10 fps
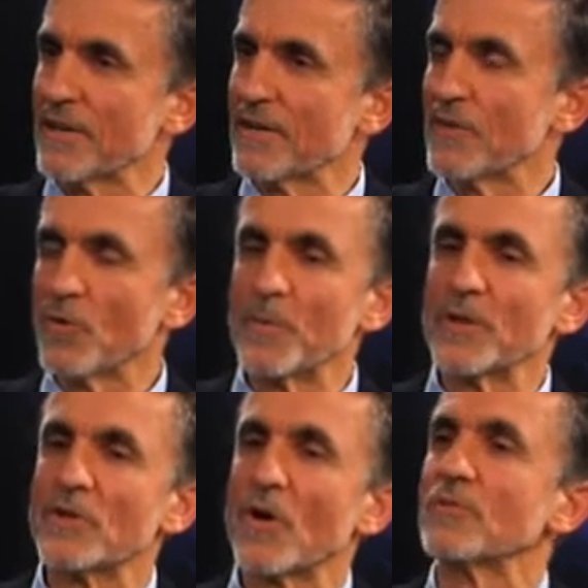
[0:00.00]
They've all been
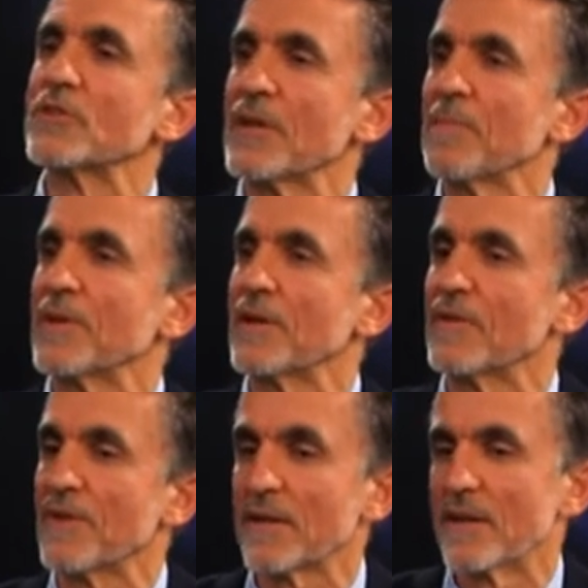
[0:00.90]
told something. In
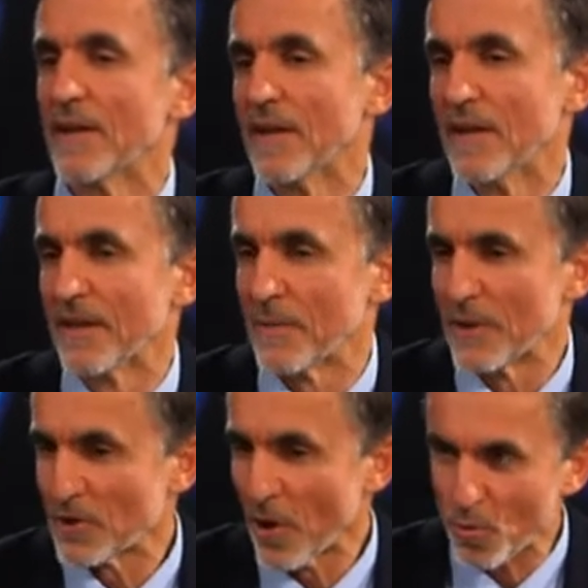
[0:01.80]
fact, they've
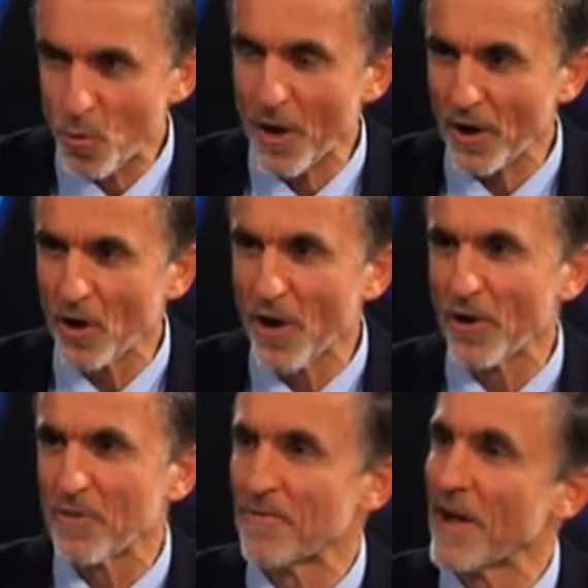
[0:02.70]
been told quite a lot,
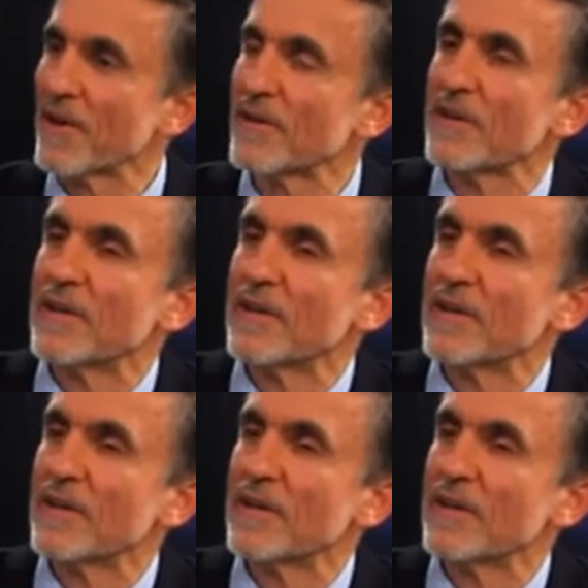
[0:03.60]
I've found.